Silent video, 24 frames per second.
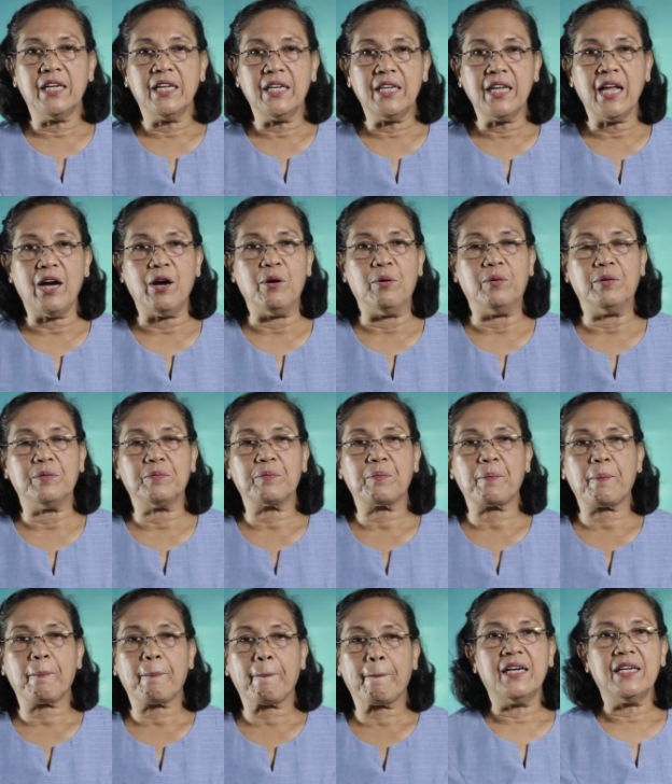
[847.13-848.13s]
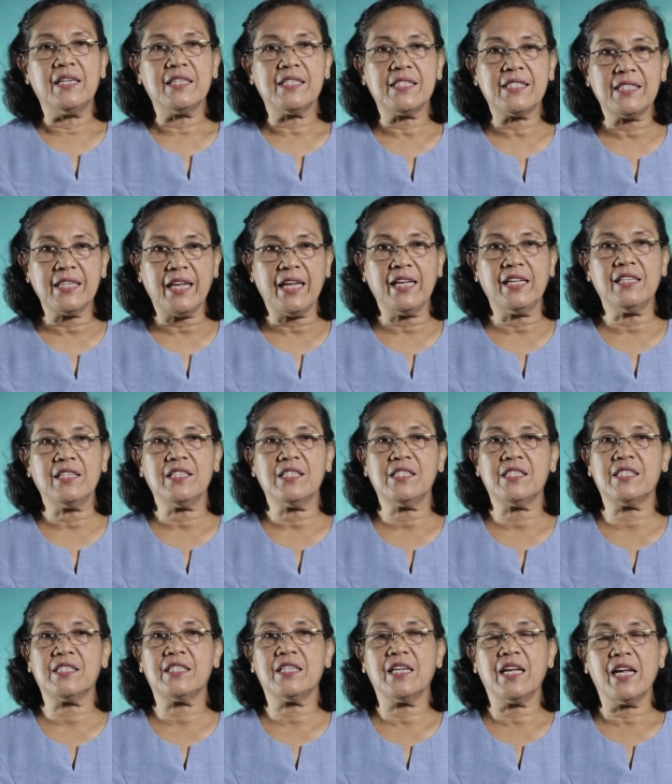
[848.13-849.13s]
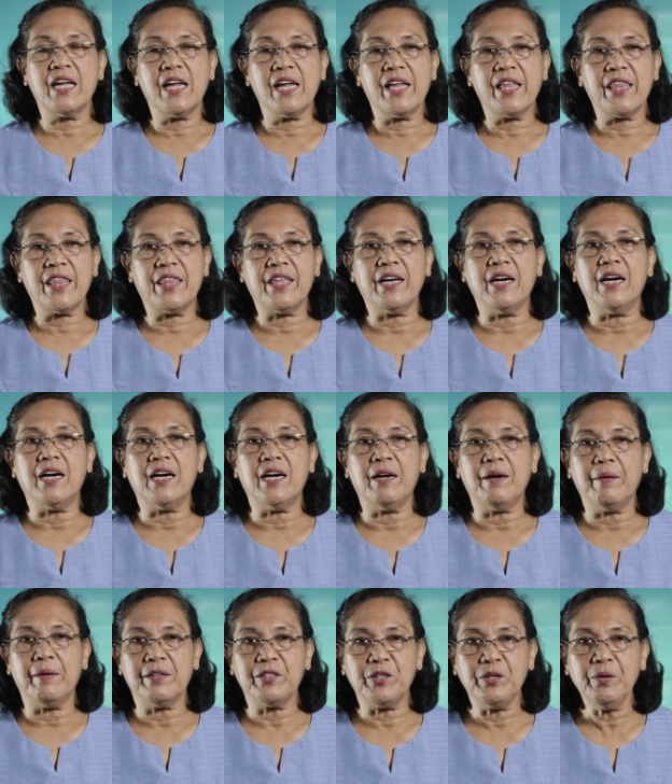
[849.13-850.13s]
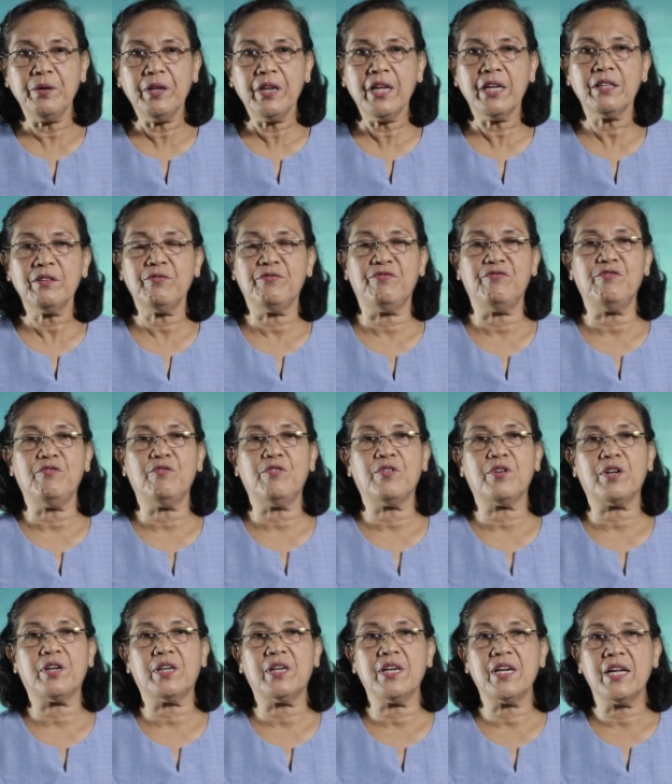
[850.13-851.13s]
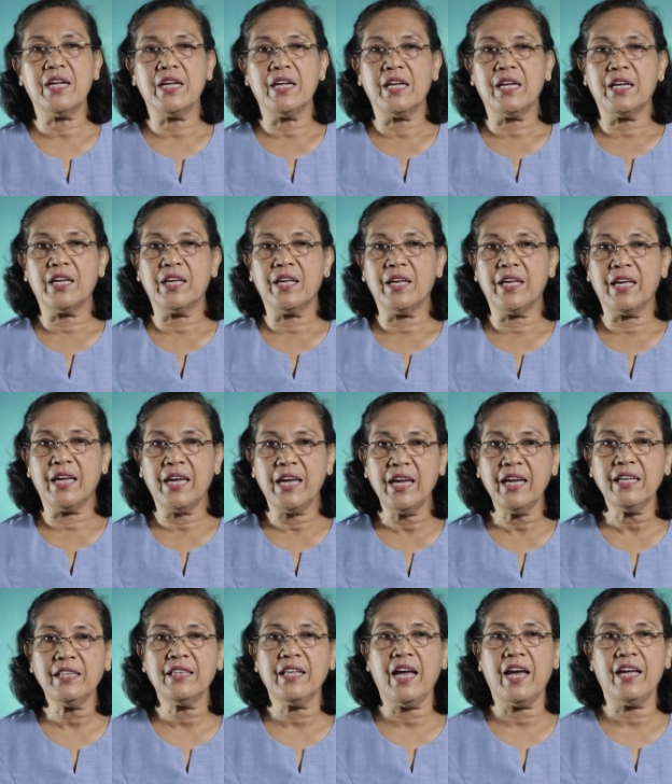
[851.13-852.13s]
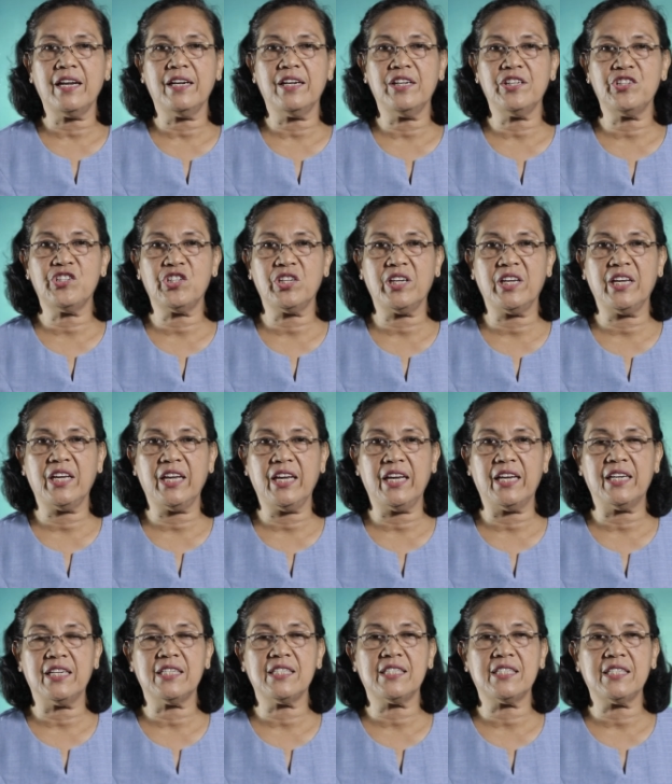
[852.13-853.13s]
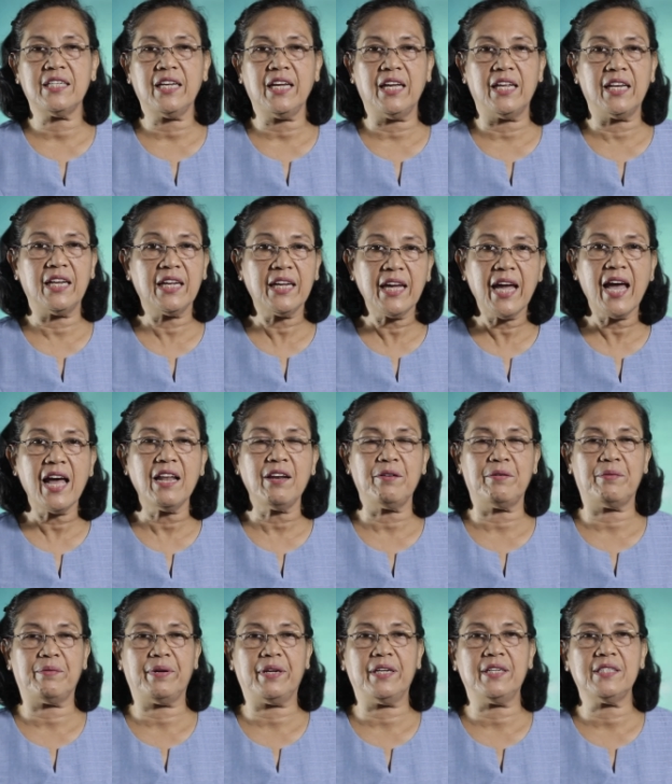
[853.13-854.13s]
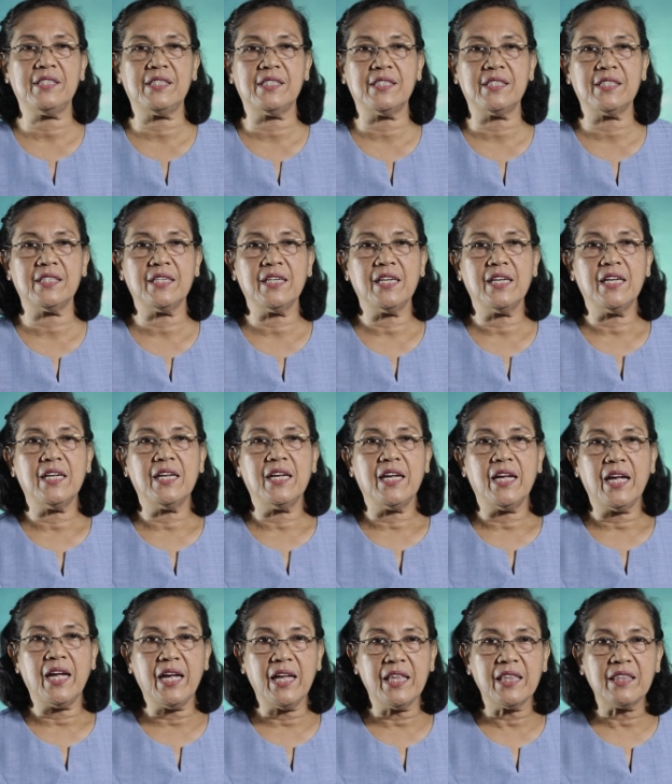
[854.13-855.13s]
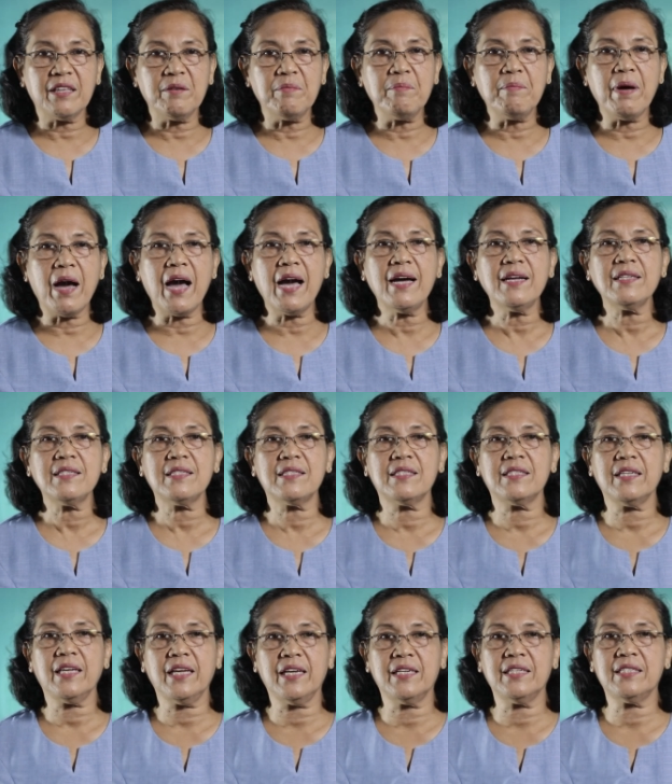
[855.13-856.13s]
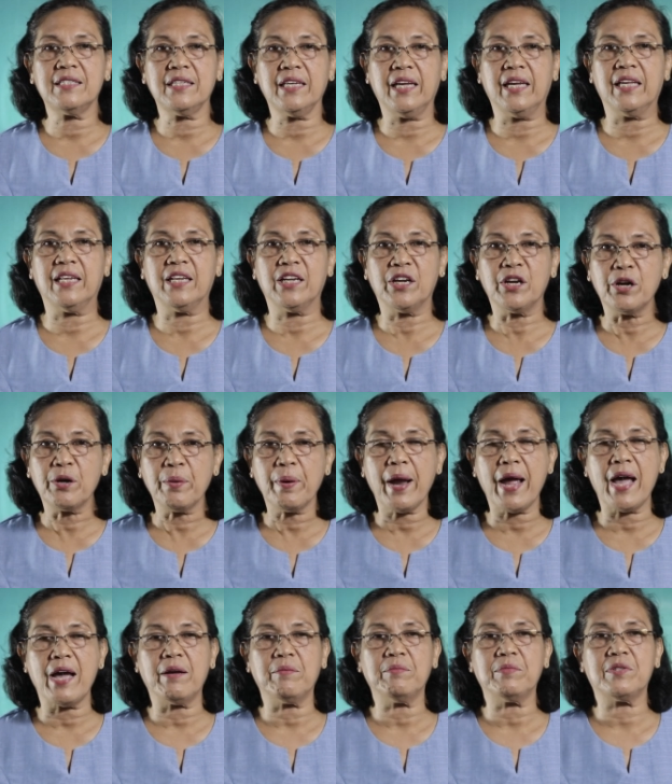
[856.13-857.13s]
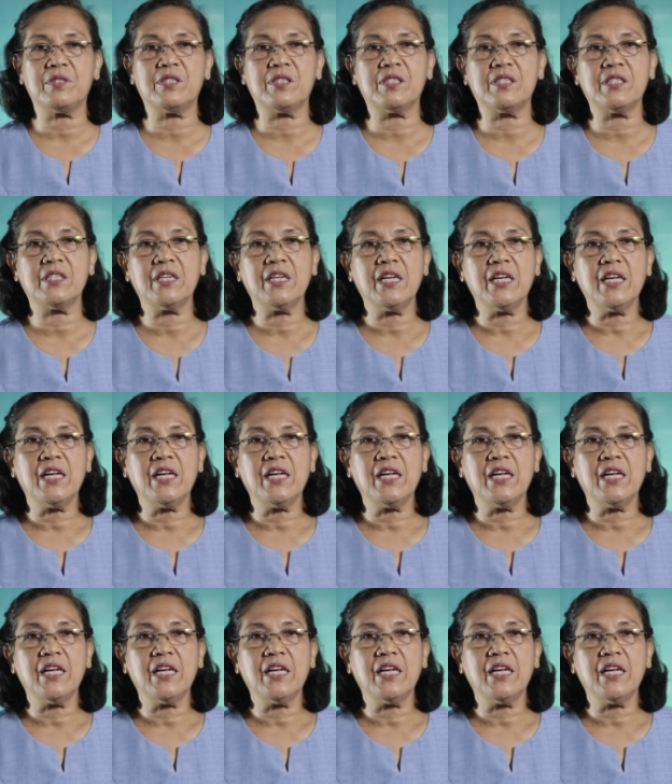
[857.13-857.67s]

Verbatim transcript: Now, since the unit for heat energy is in calories and the mass is in grams